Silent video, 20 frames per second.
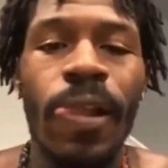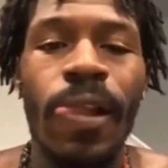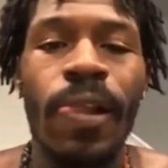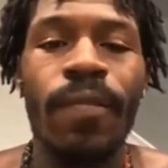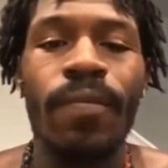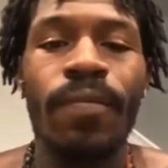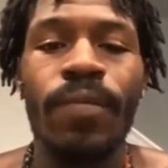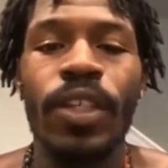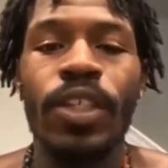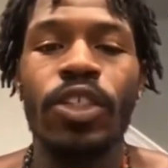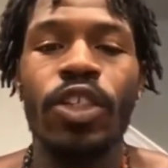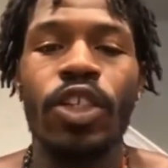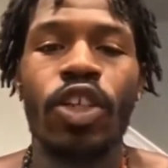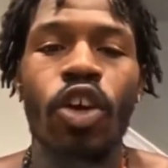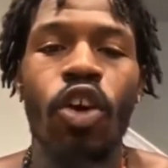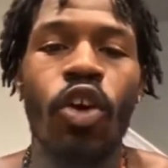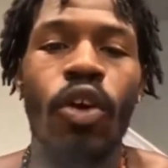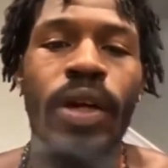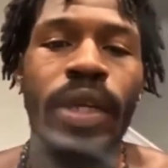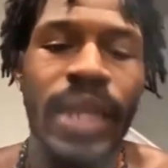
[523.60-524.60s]
these are your
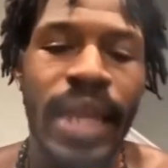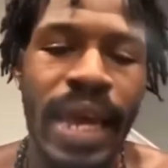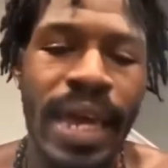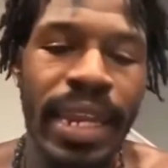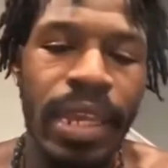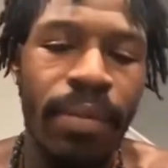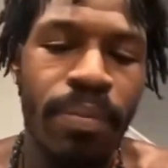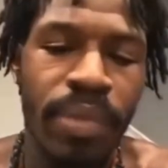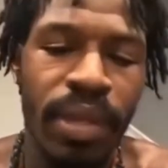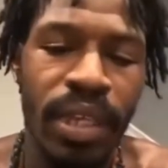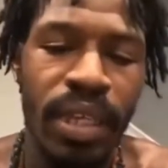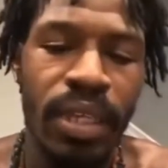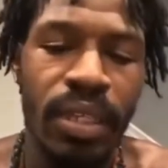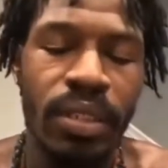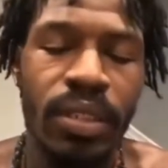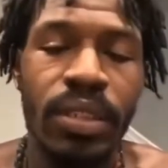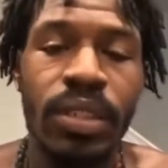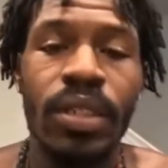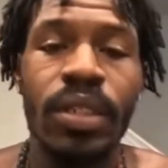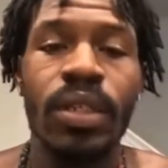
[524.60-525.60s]
organic beings.
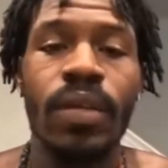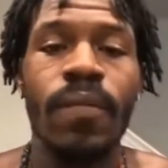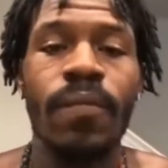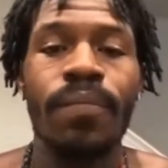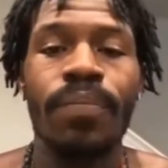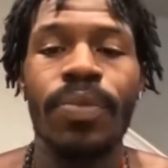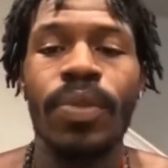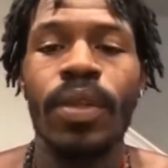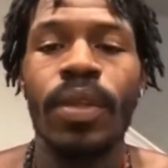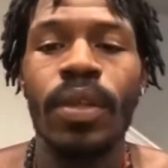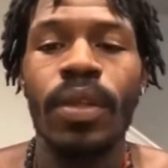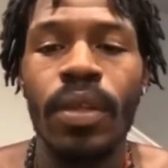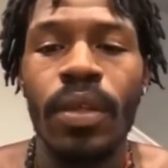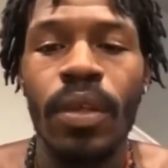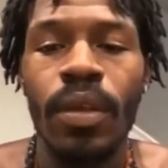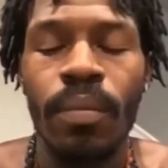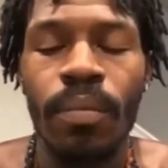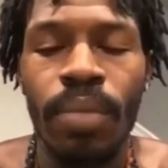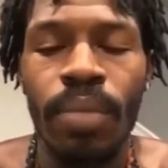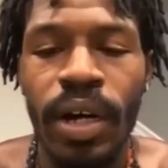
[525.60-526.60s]

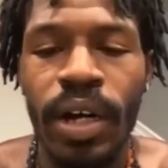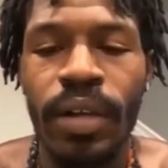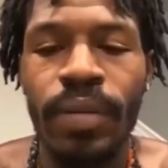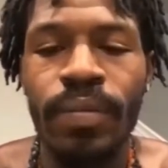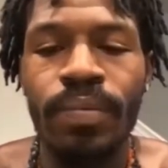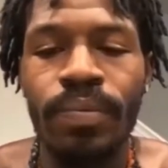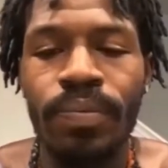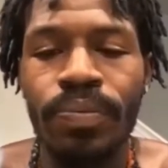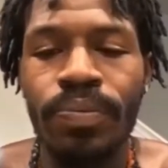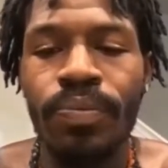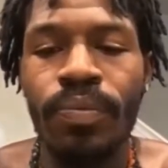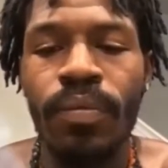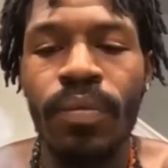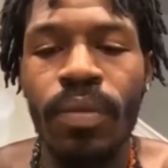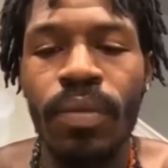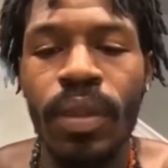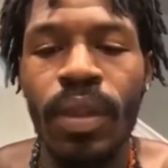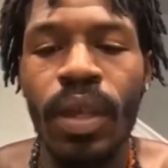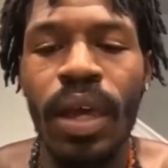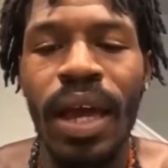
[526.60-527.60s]
But
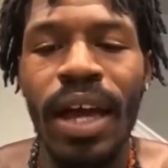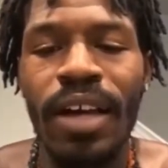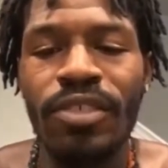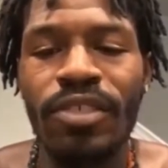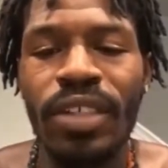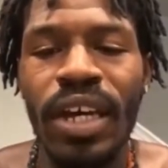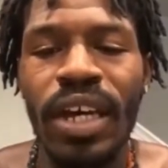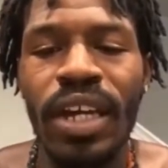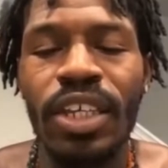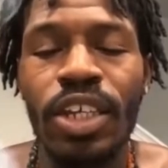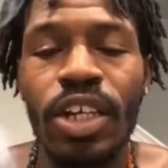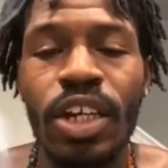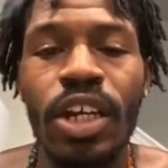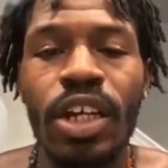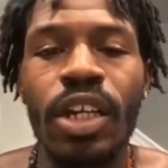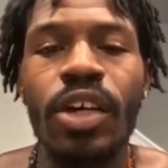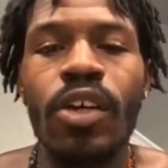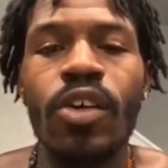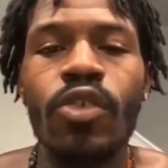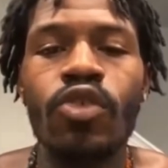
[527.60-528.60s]
outside of your
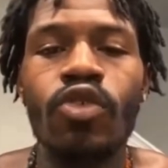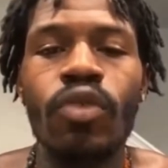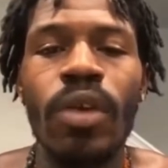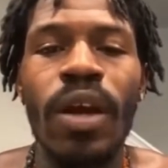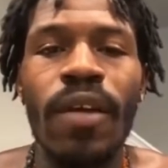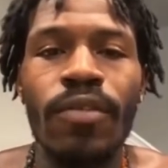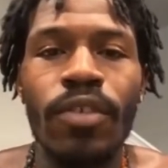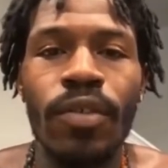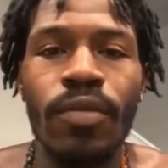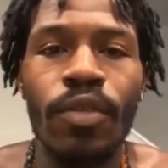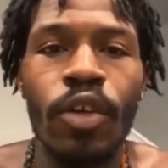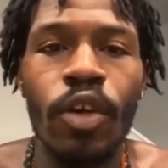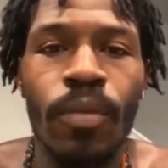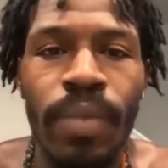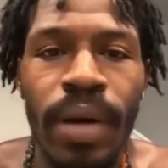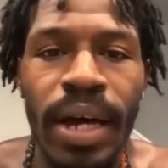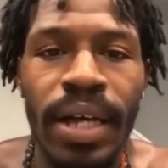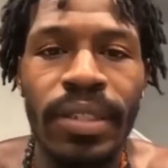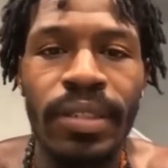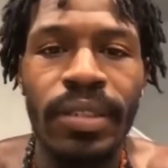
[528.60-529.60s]
clones, you have your
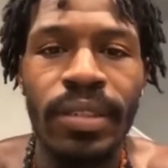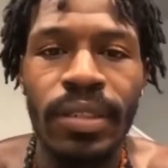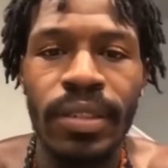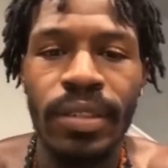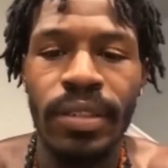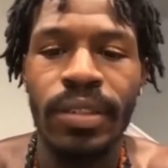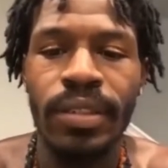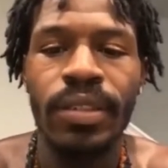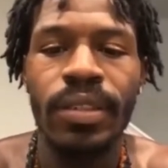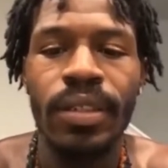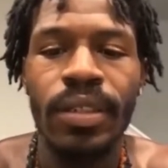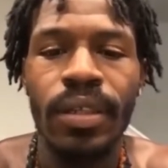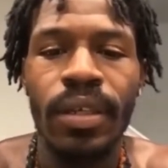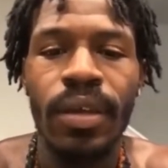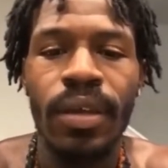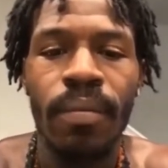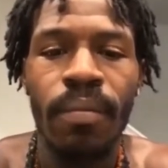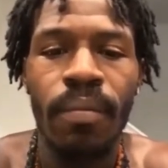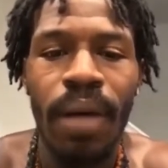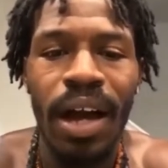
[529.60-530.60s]
robots.
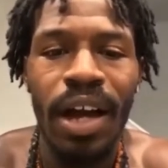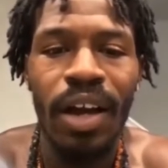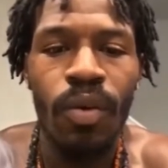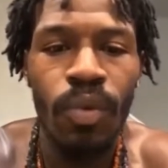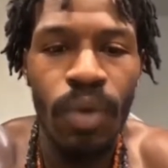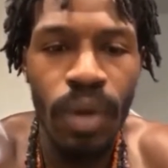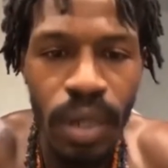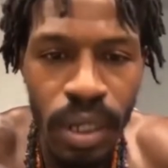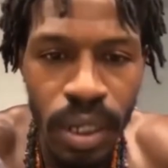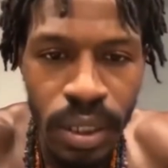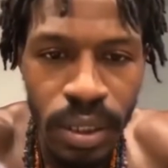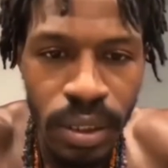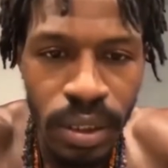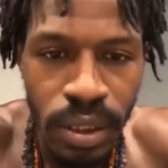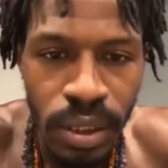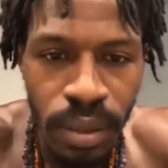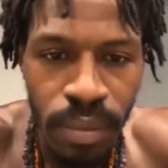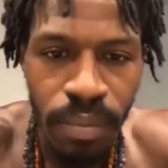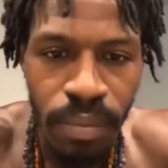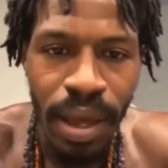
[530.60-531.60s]
Mach 1s,
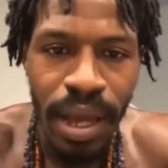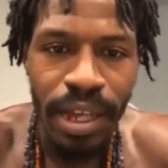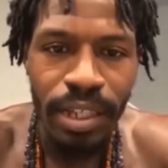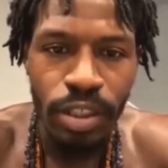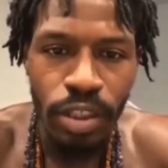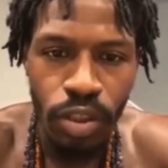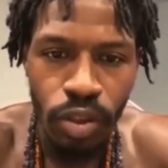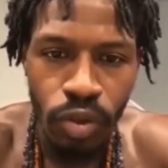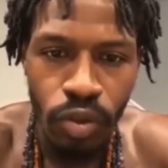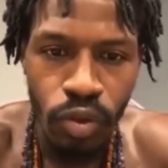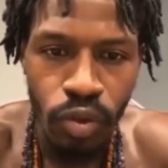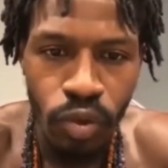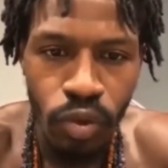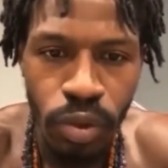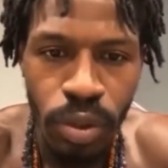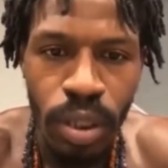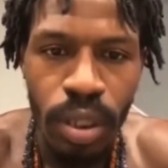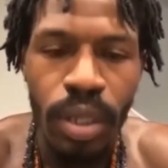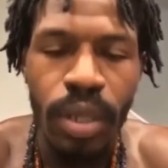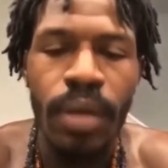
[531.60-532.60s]
Mach 2s,
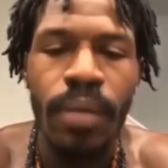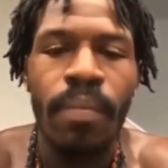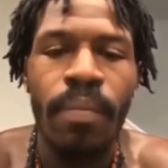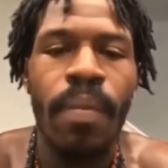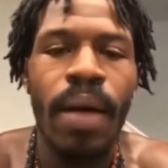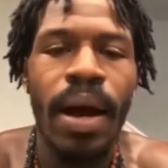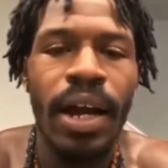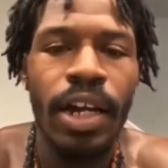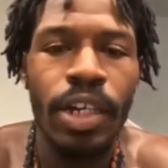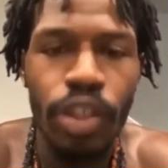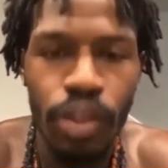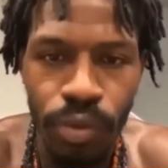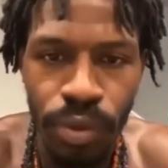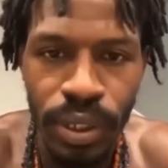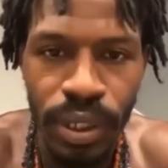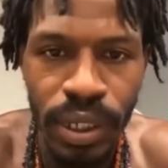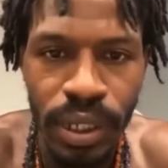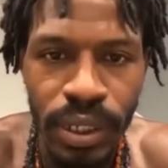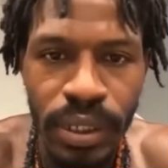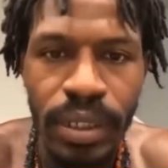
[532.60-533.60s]
Mach
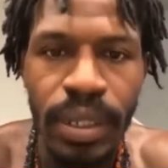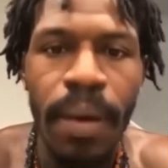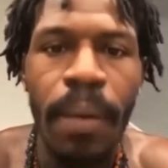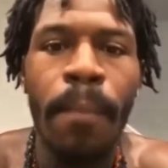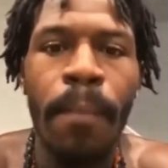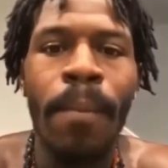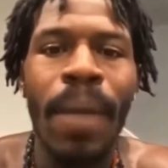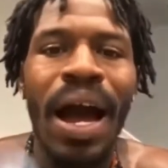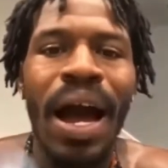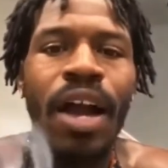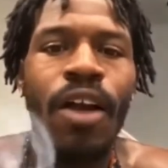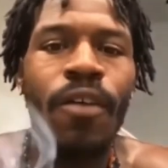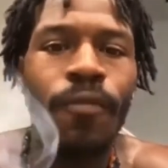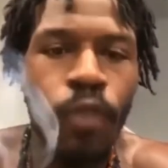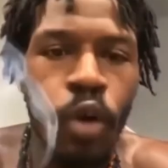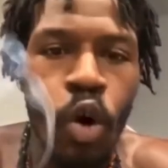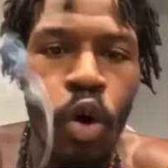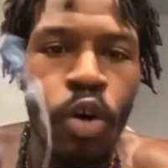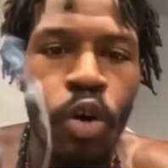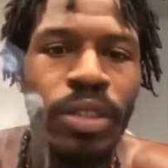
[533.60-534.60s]
3s, Mach
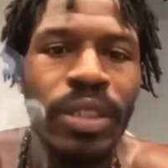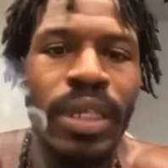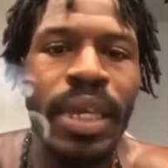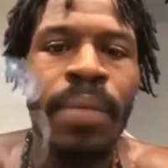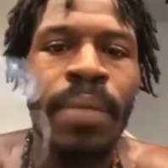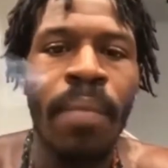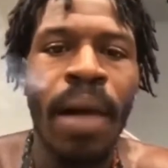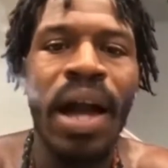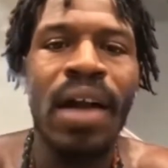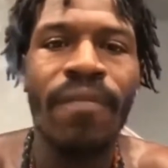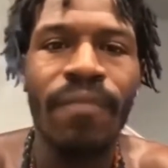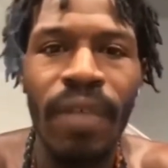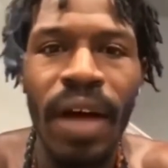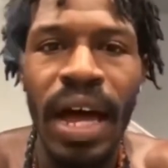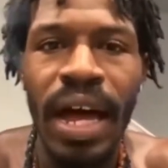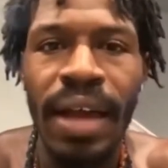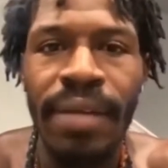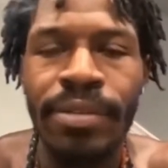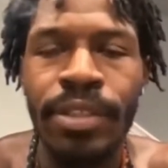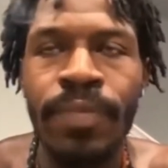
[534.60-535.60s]
4s, and Mach 5s.